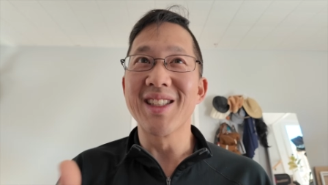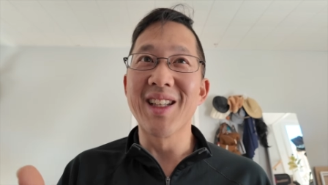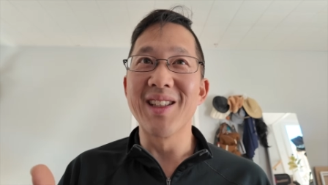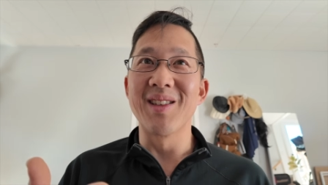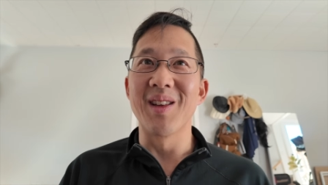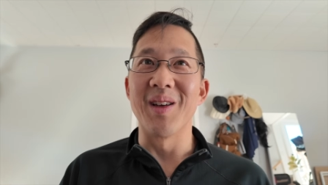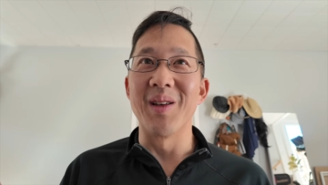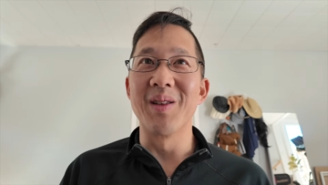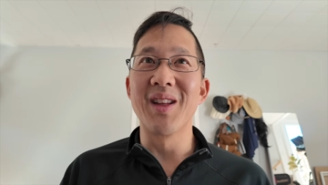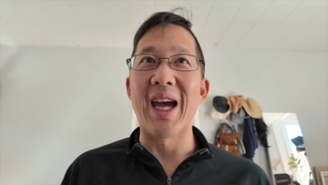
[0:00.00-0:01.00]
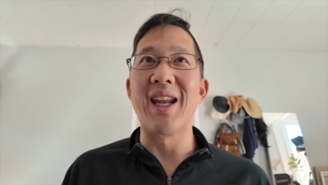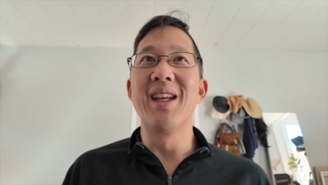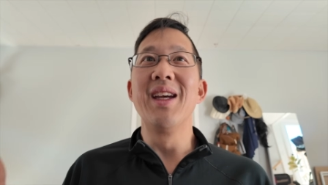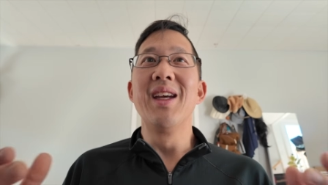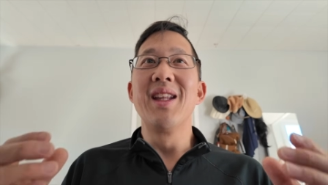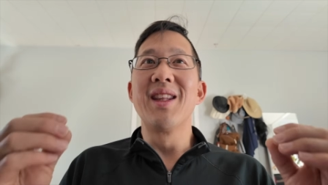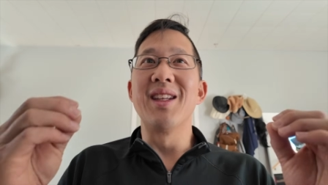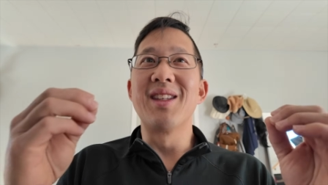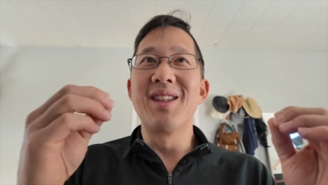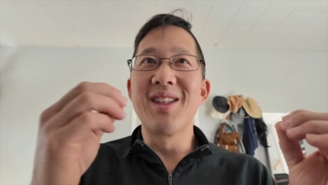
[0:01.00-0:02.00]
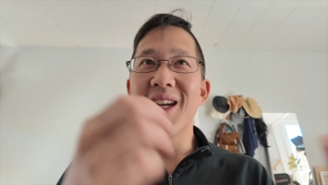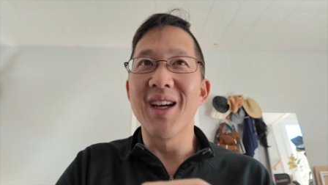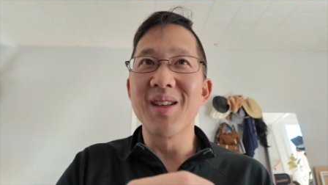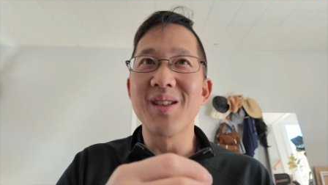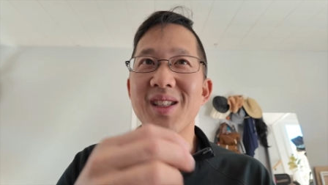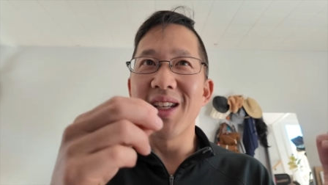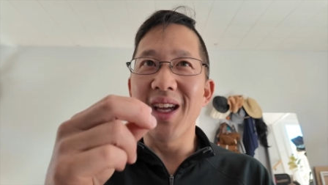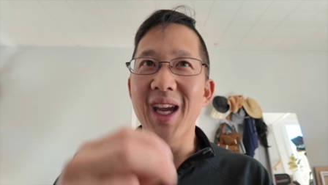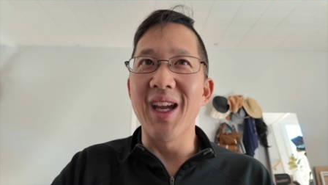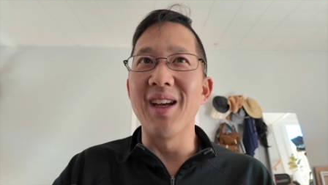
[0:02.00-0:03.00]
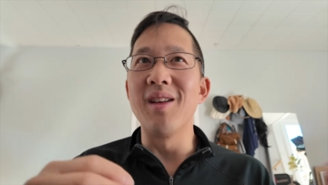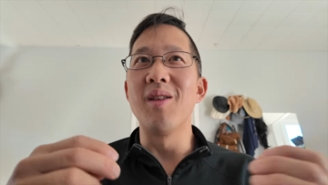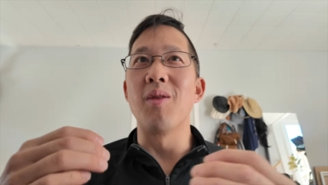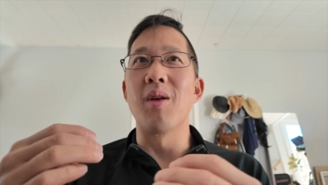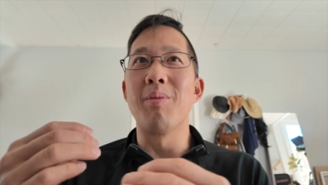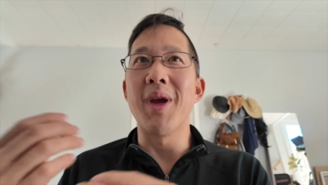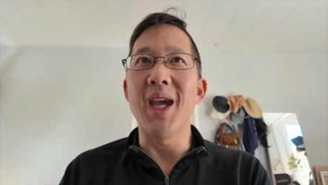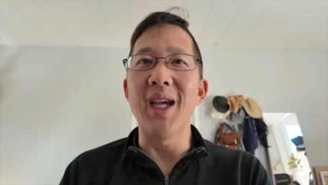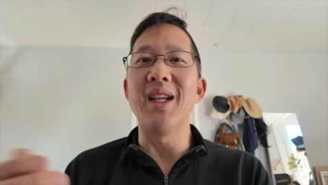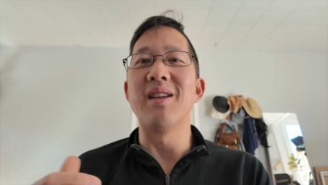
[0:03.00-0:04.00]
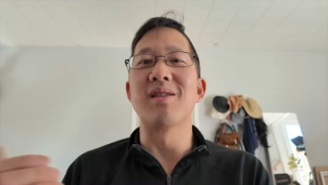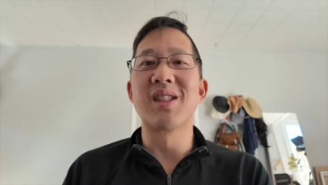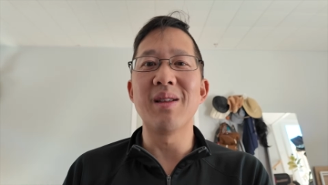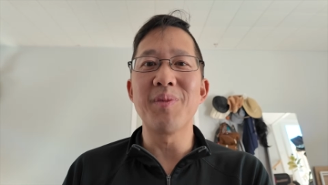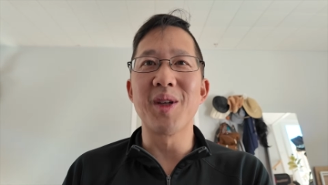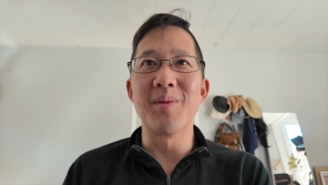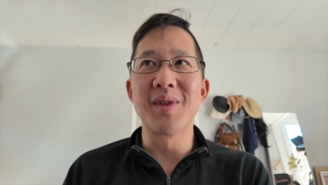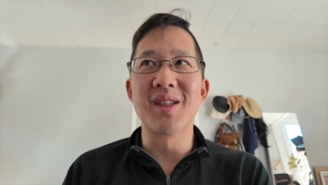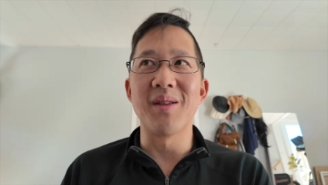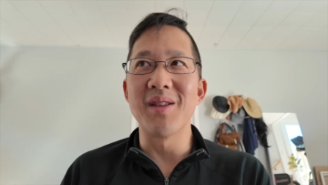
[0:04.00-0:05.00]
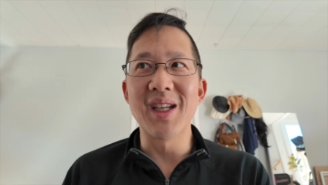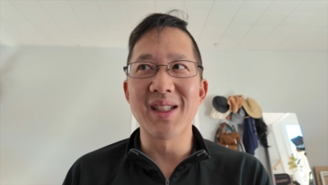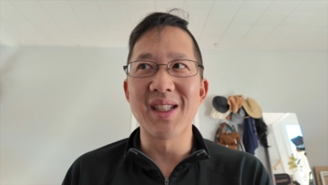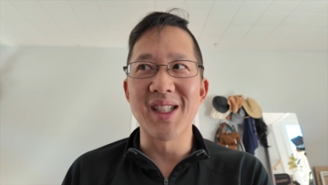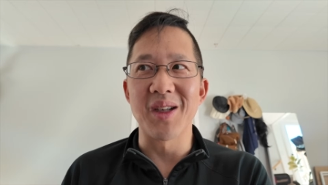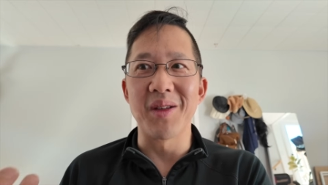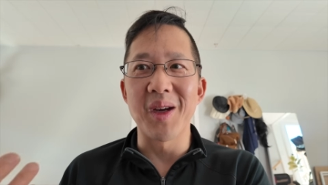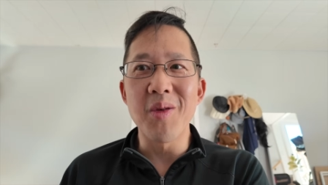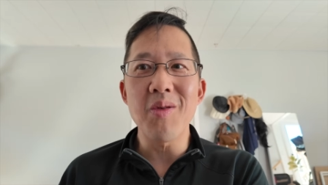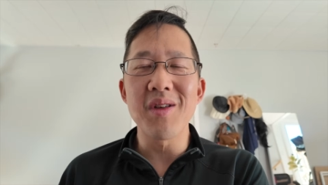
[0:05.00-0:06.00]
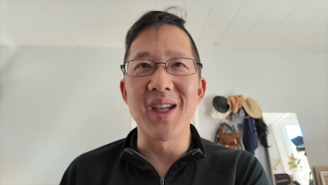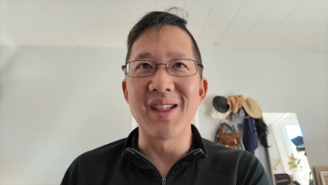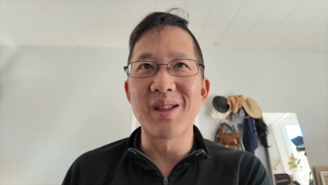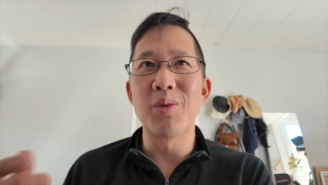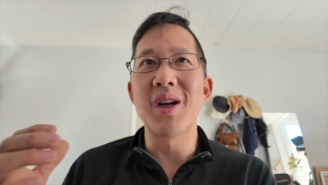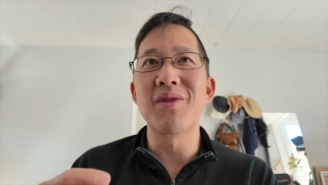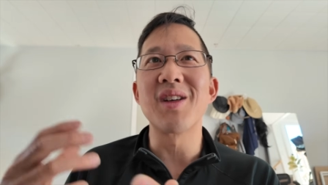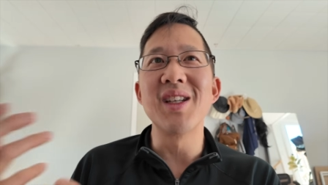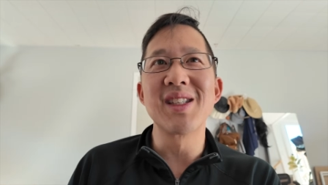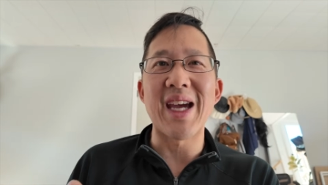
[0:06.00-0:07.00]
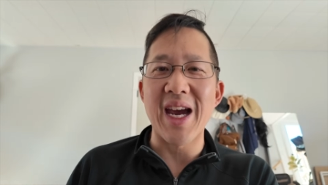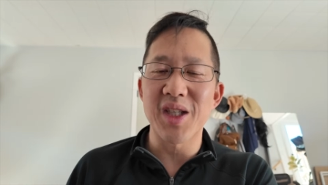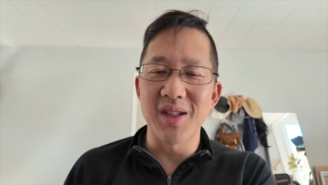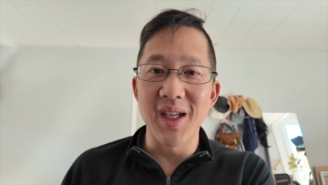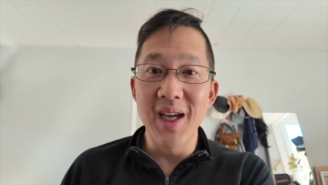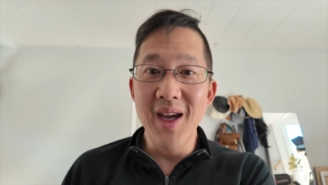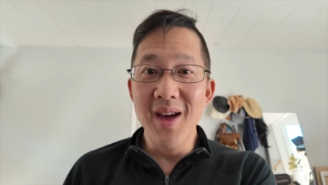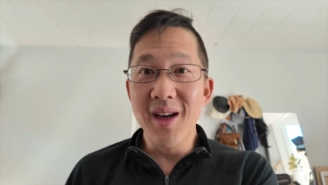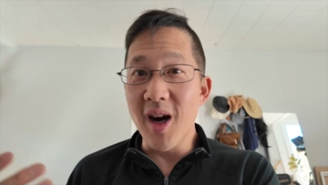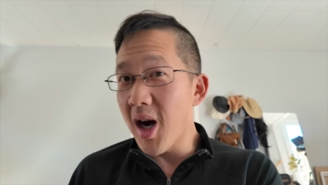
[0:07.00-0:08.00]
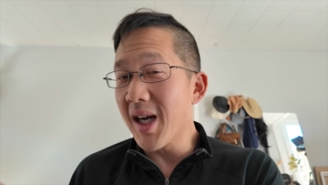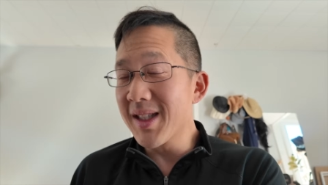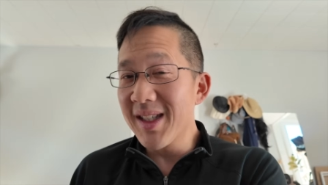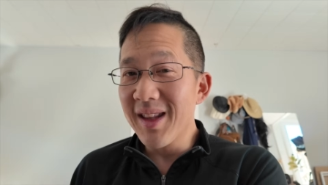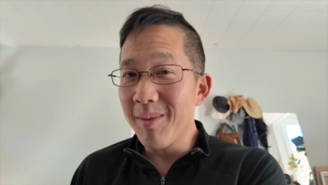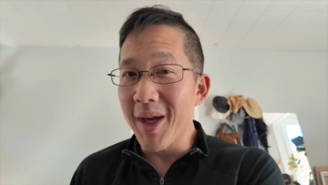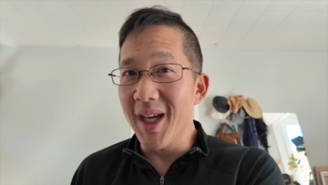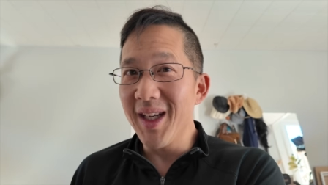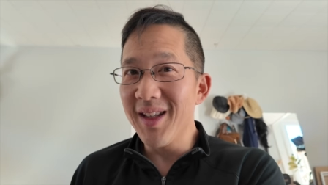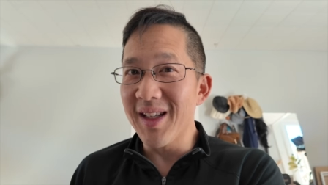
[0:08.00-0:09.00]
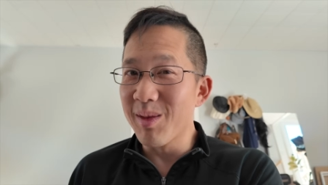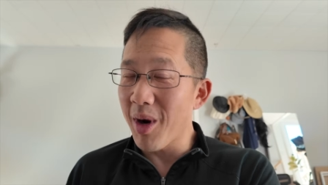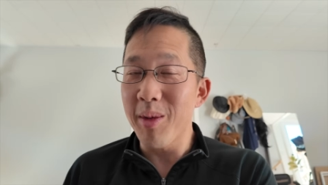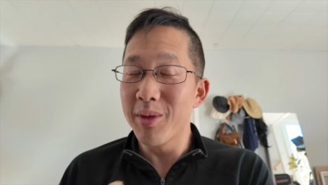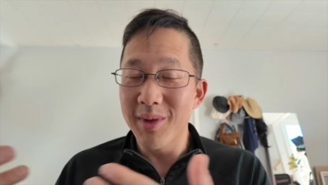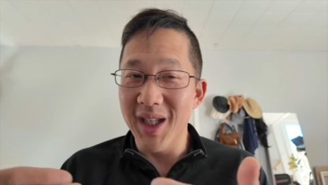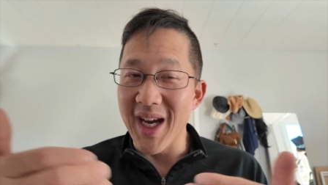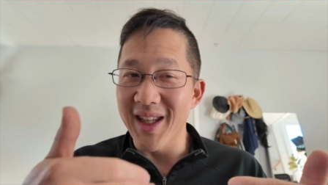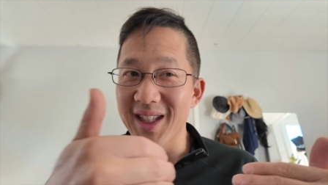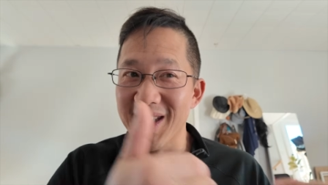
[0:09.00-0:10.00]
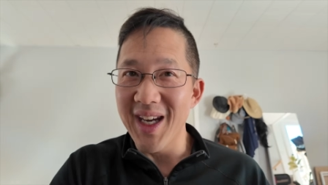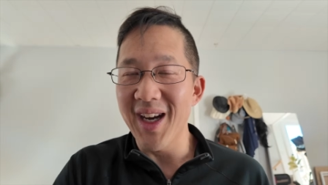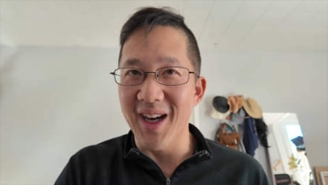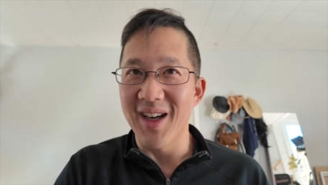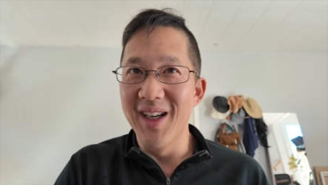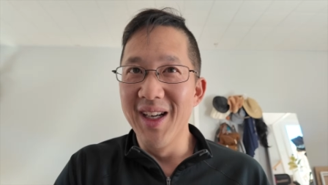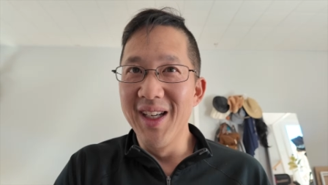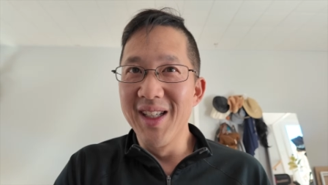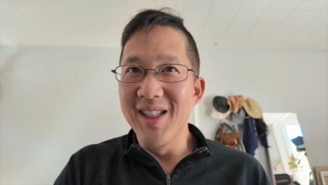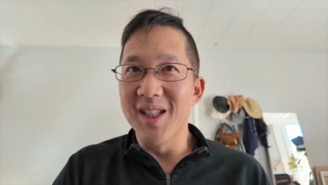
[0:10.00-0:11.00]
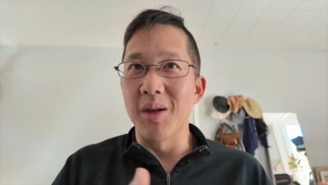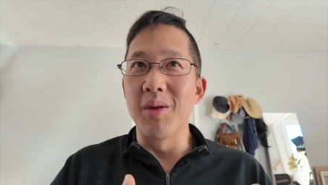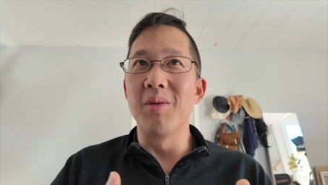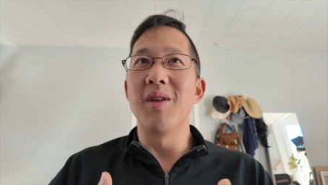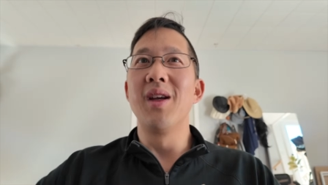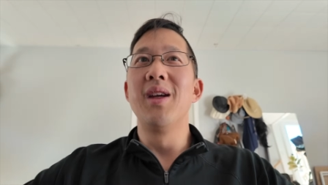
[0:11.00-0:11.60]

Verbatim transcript: clear though that the tears and your pain and your symptoms don't necessarily correlate. So whatever is actually causing the pain is probably not the tear. So